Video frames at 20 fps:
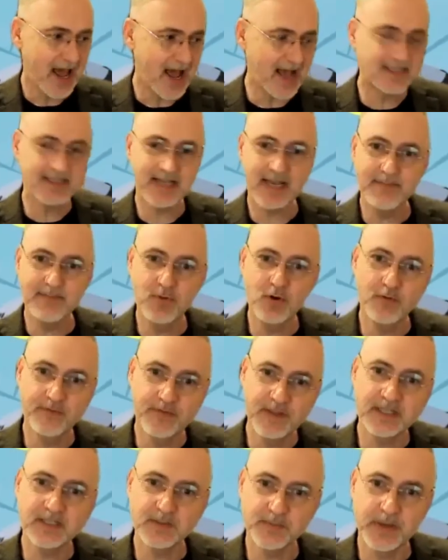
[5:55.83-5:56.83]
as I
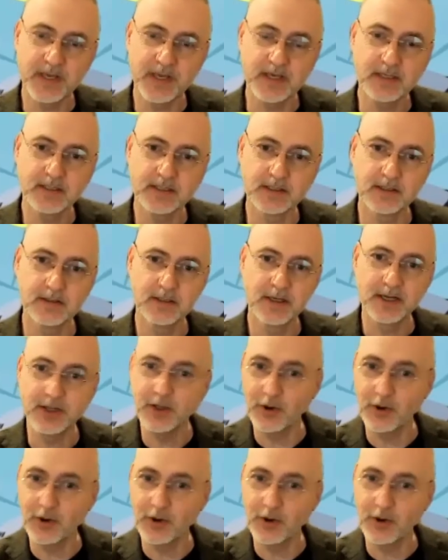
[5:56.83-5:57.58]
move this piece,